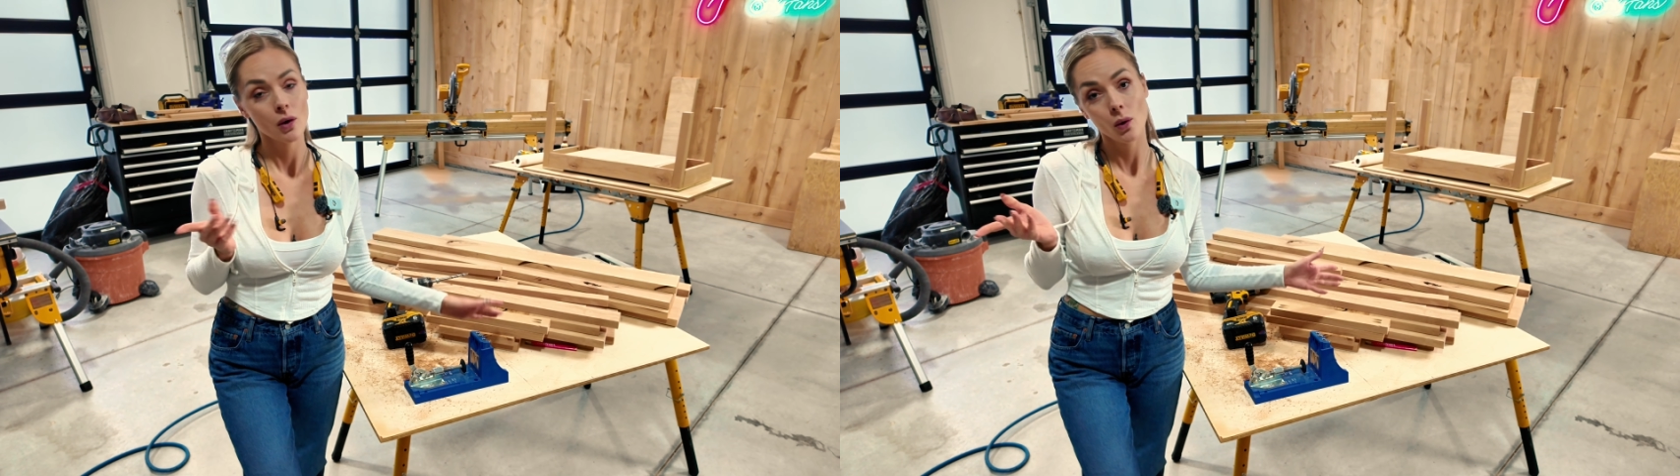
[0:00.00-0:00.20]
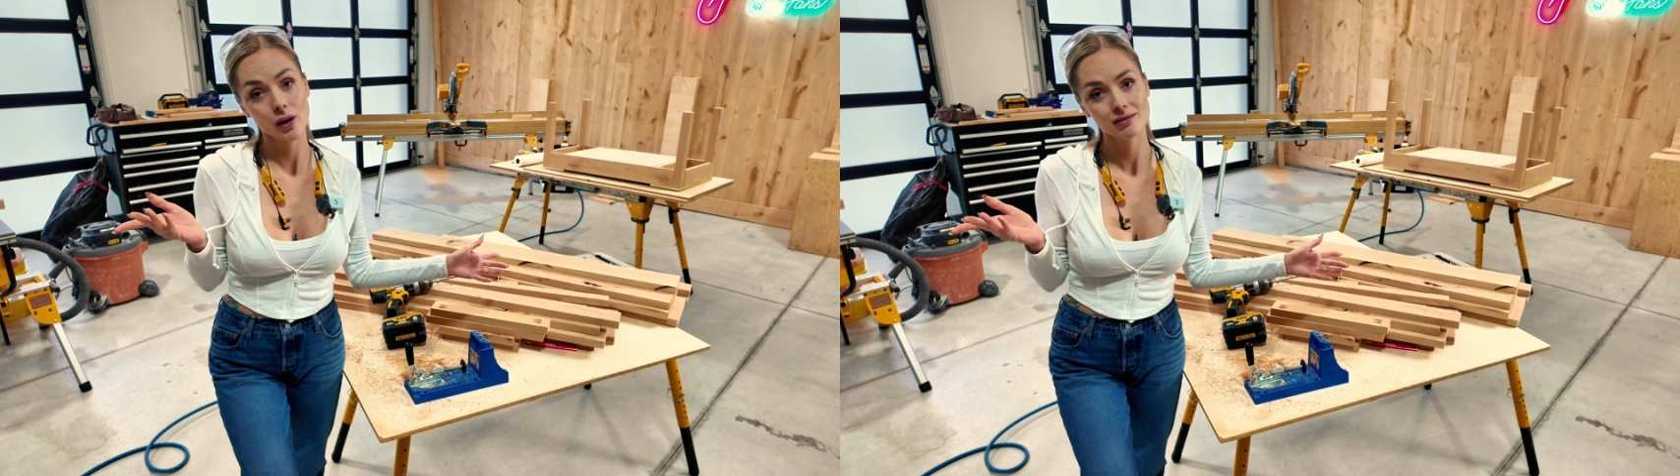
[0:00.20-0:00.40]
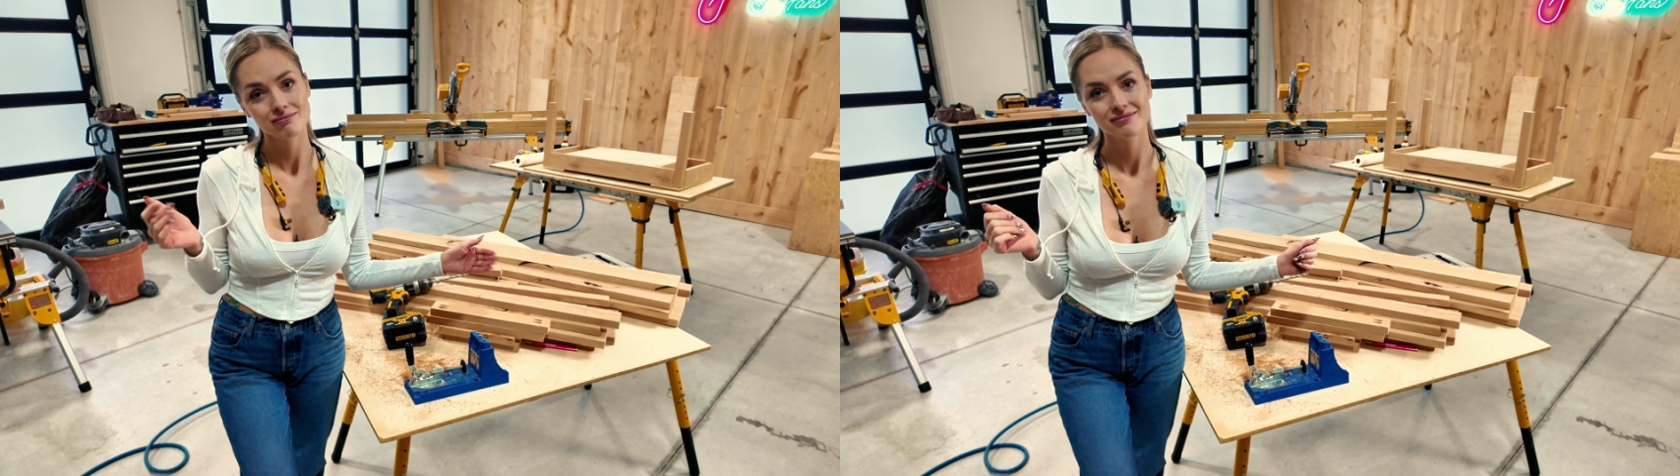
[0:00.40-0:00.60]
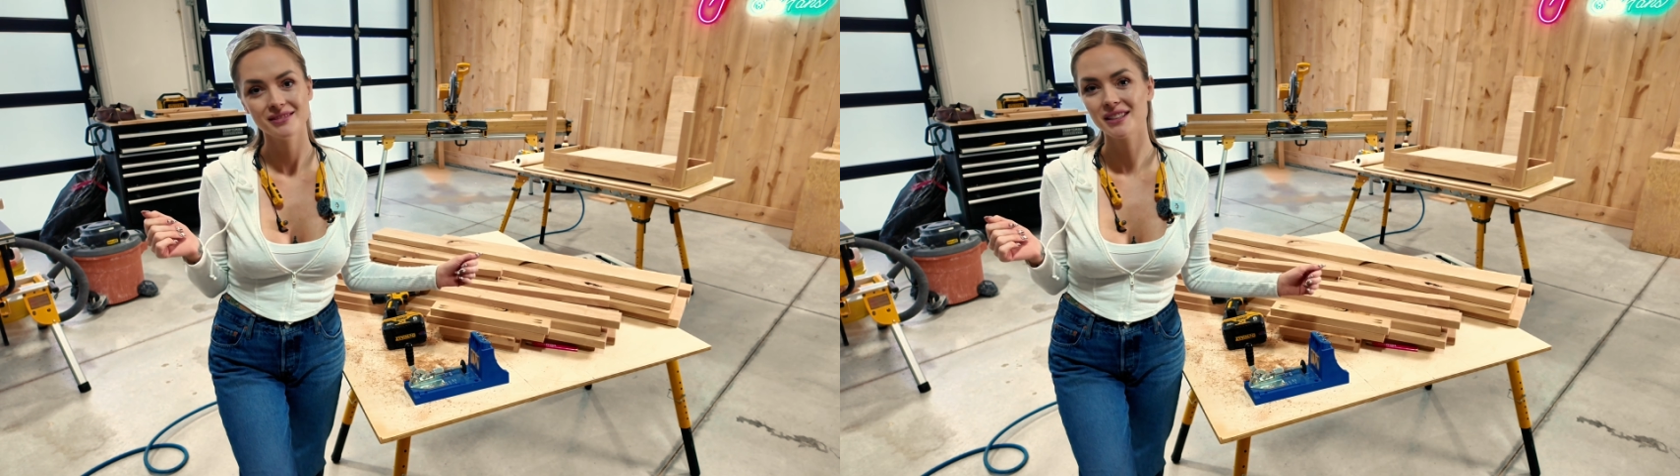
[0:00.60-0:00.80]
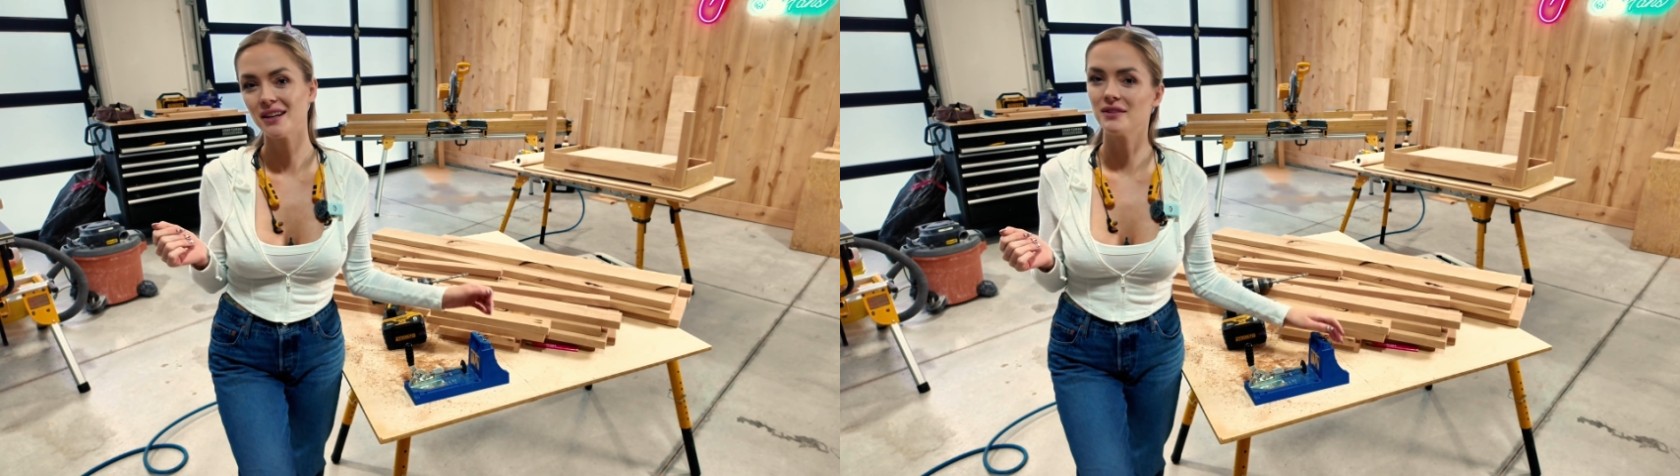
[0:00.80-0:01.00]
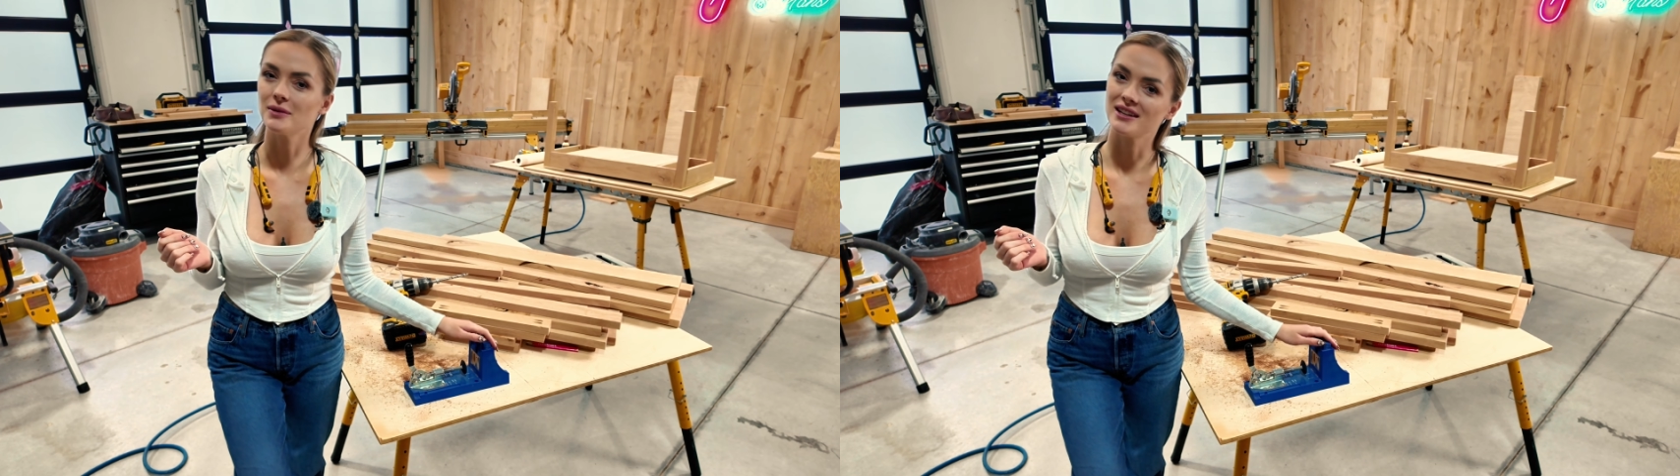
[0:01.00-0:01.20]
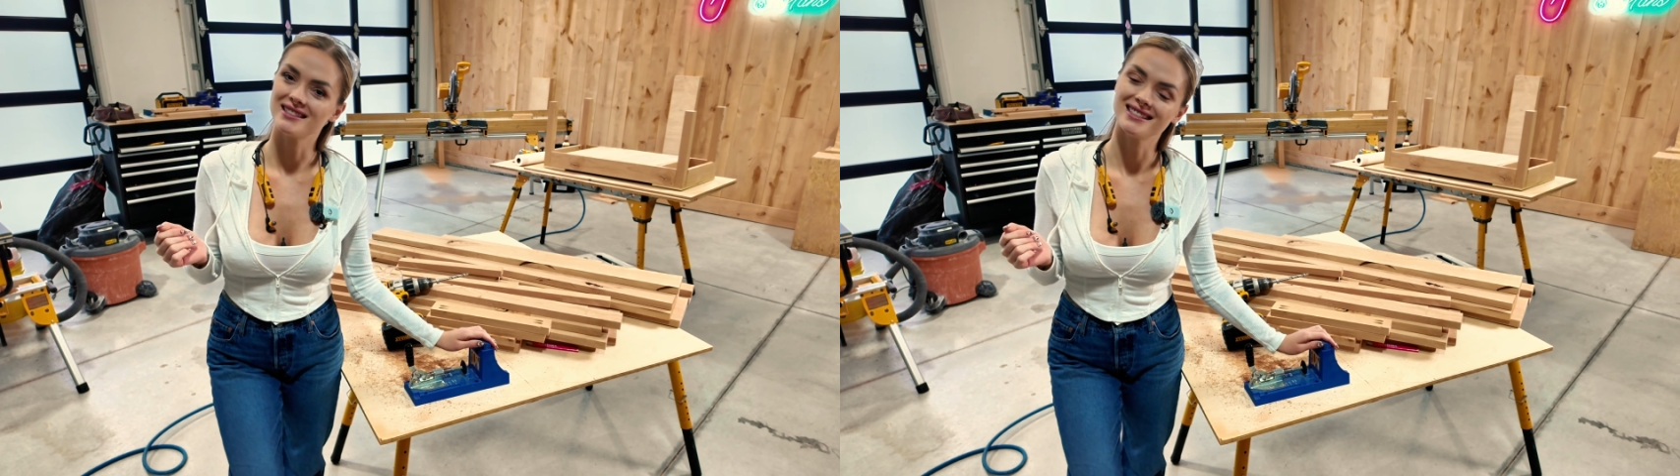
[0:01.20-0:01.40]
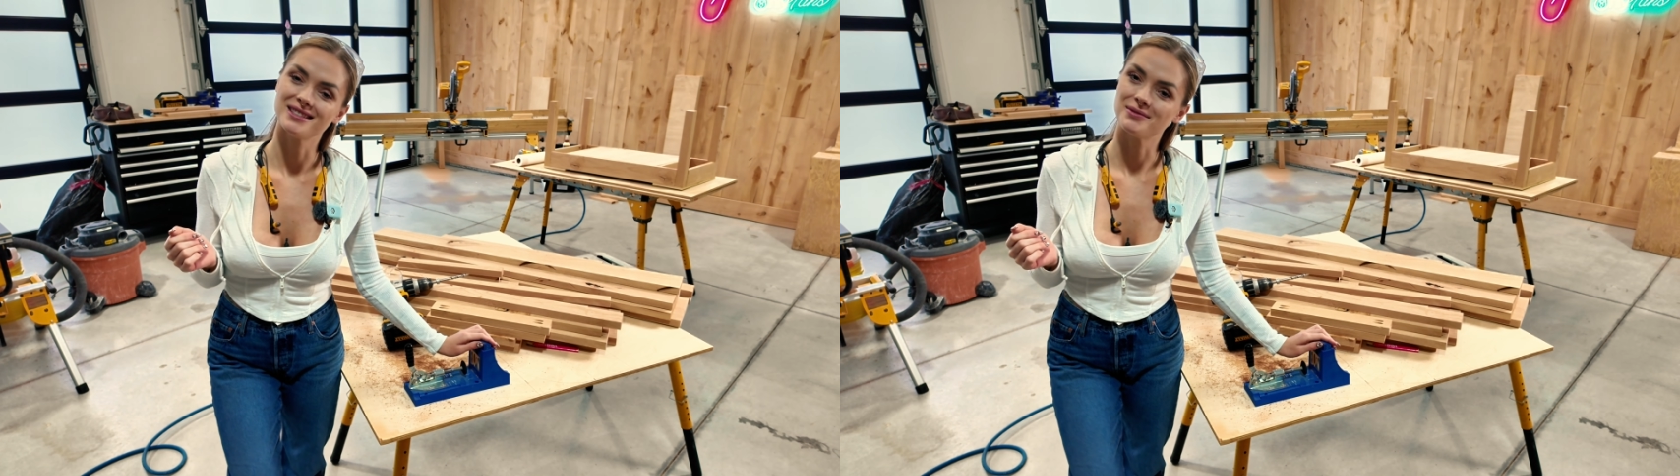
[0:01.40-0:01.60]
or if you want
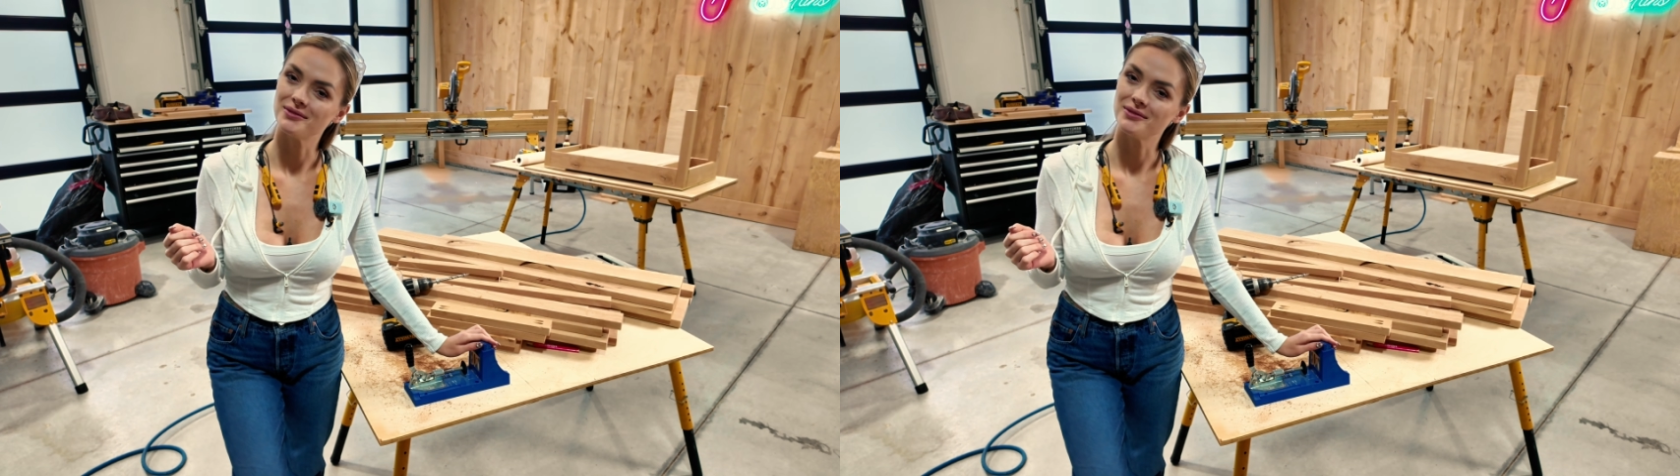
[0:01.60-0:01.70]
to see some